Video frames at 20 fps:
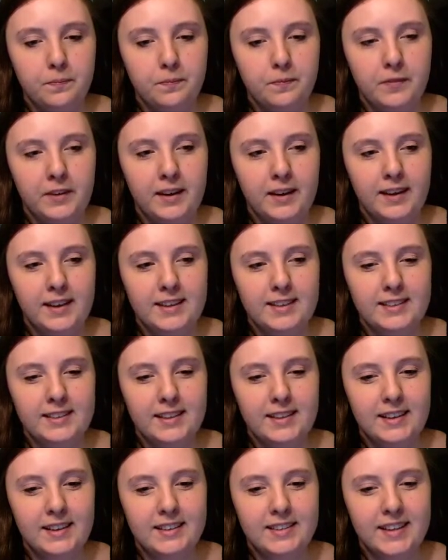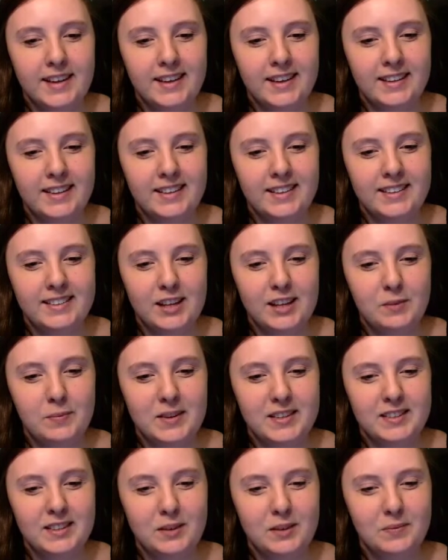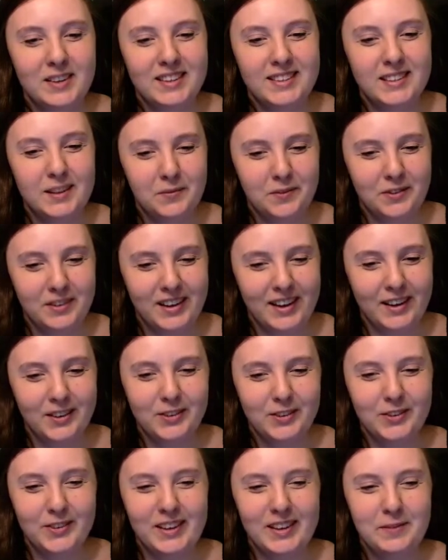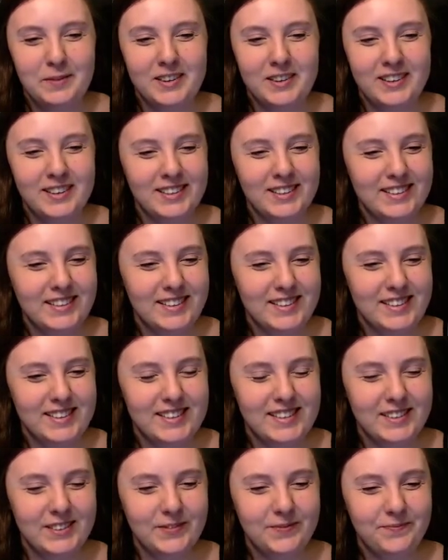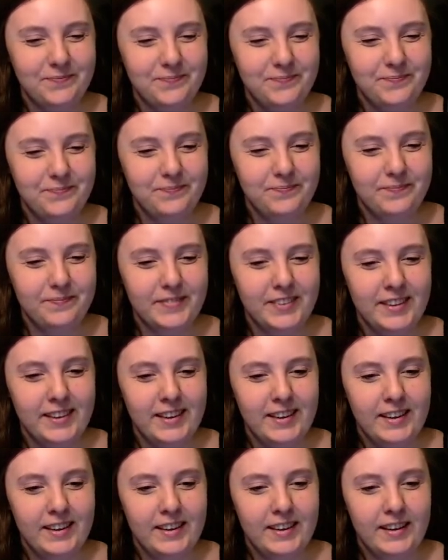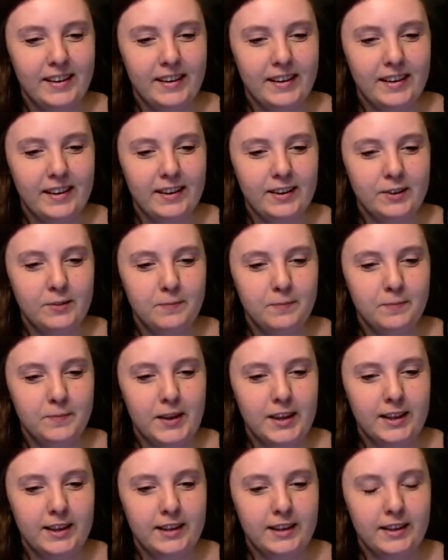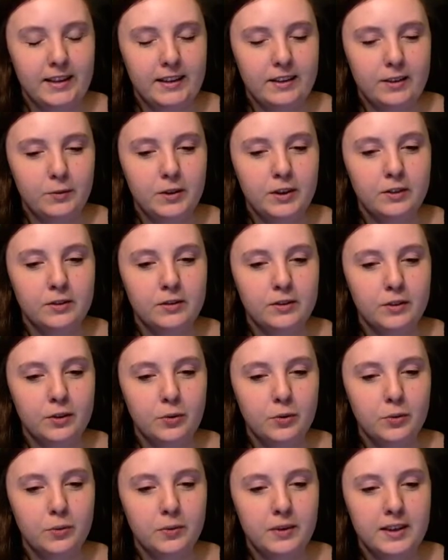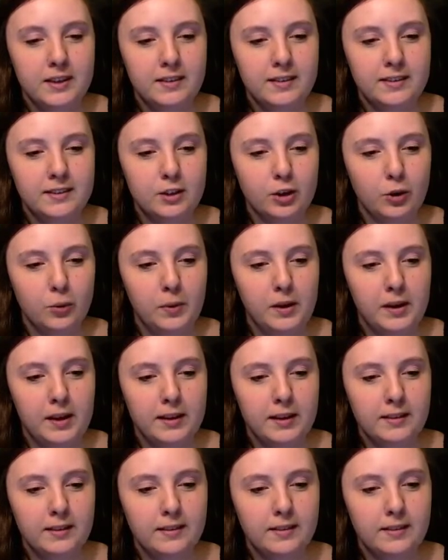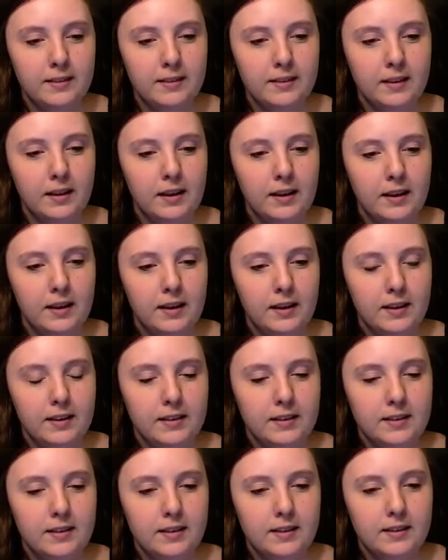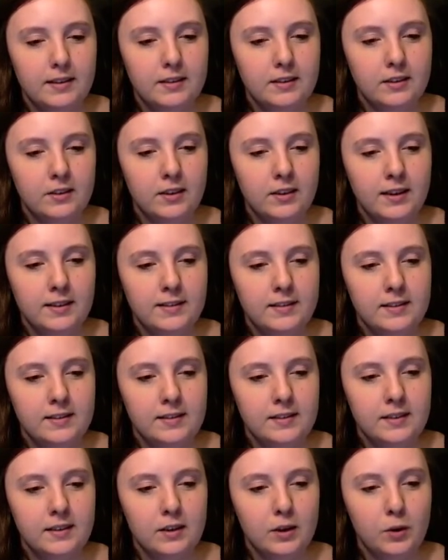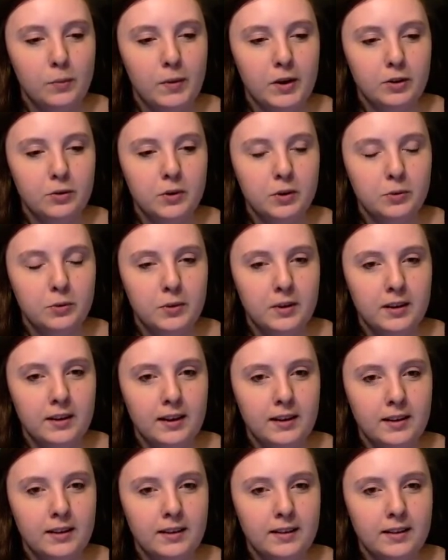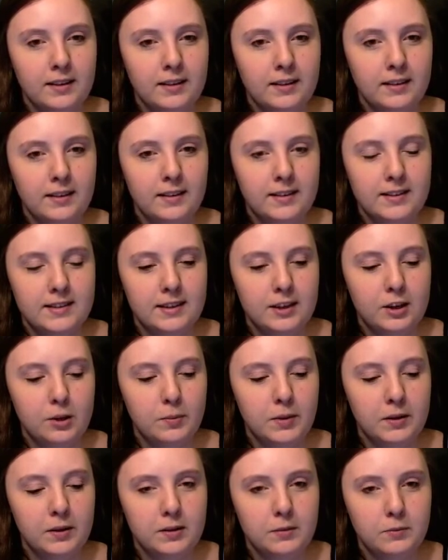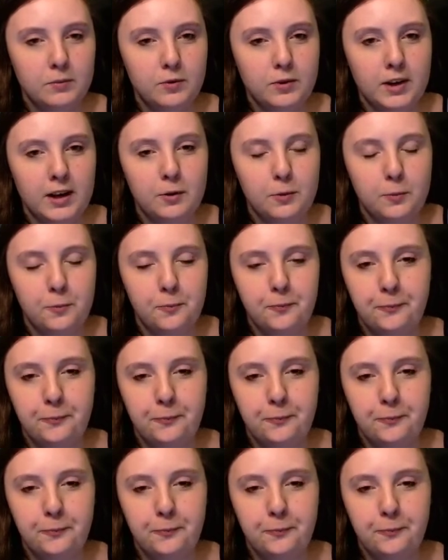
Yeah, he's exactly the same as them, except for the outgoing part. So, we don't know his hobby yet. So that's about what we can see about him for now.